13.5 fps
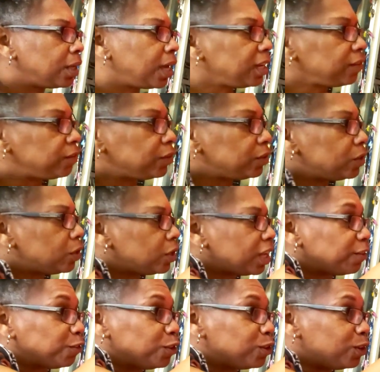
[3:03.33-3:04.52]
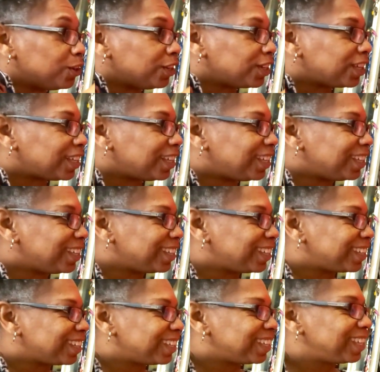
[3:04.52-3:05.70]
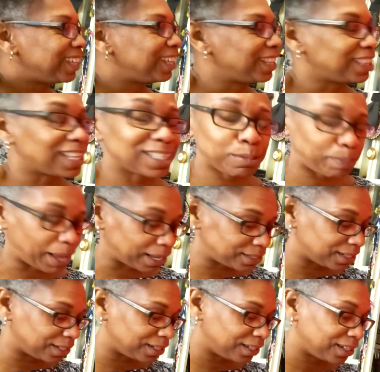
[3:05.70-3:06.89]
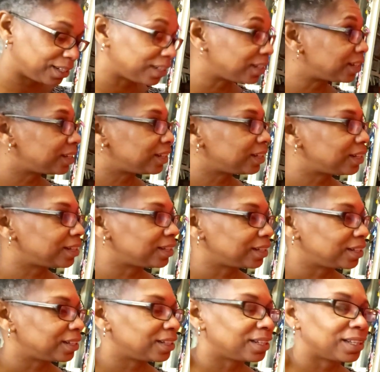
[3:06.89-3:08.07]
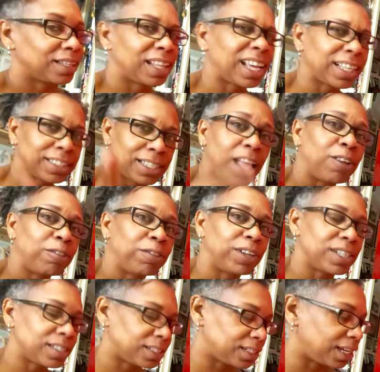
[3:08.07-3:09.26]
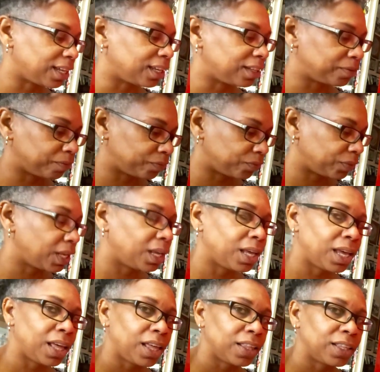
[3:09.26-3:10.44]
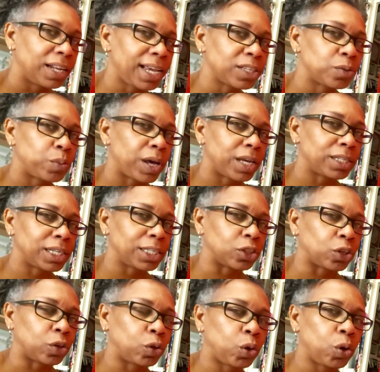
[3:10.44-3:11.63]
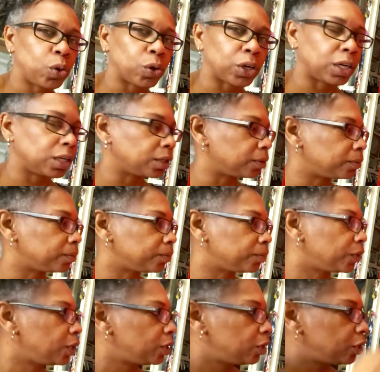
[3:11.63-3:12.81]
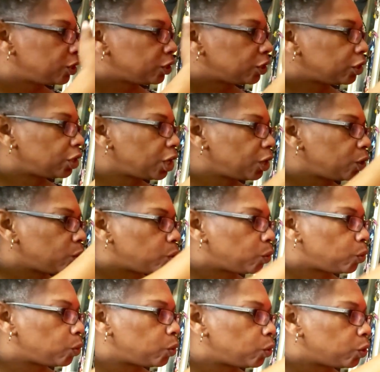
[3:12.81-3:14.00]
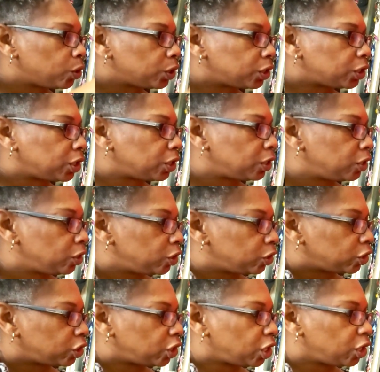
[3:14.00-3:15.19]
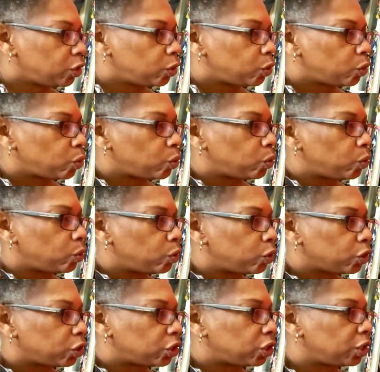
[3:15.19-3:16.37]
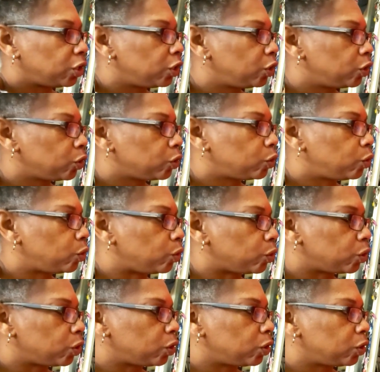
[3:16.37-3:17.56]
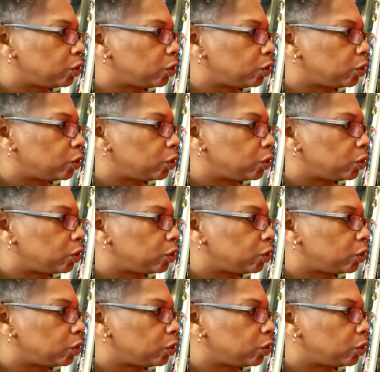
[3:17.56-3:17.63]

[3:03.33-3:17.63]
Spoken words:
And if you look, there's a pattern. And that's helpful, isn't it? The next word is cook. K o k, k o k, cook.